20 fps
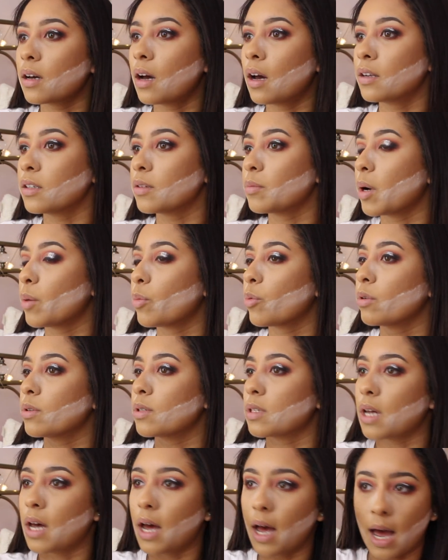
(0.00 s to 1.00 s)
under my
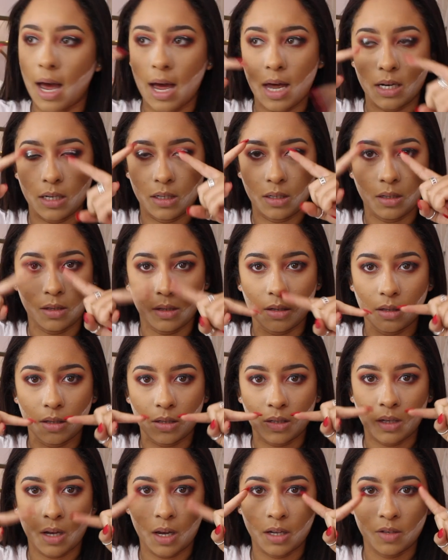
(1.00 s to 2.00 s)
bronzer and the
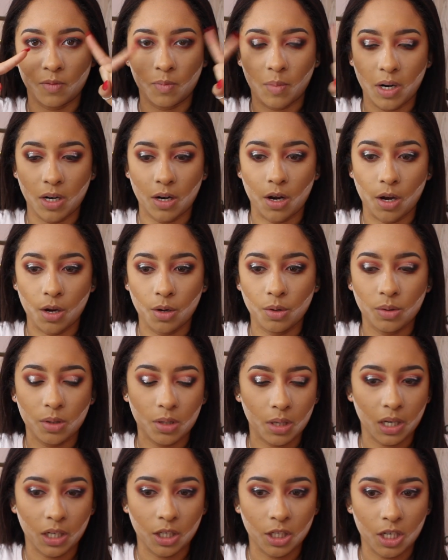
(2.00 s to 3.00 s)
sides of my
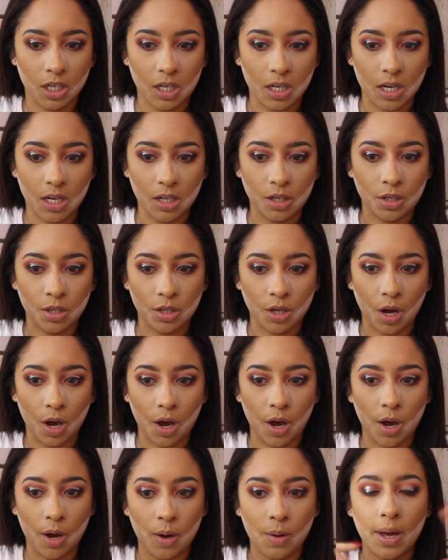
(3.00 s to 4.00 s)
nose like she did,
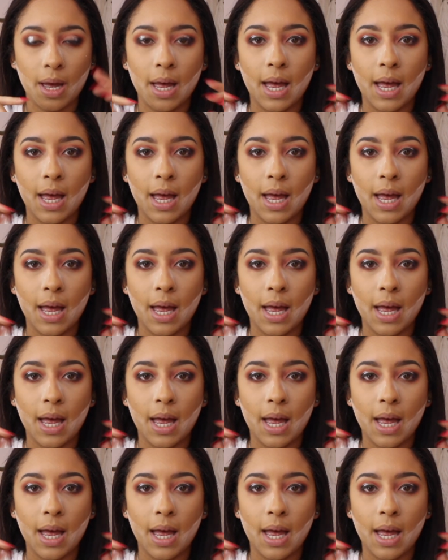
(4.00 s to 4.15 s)
so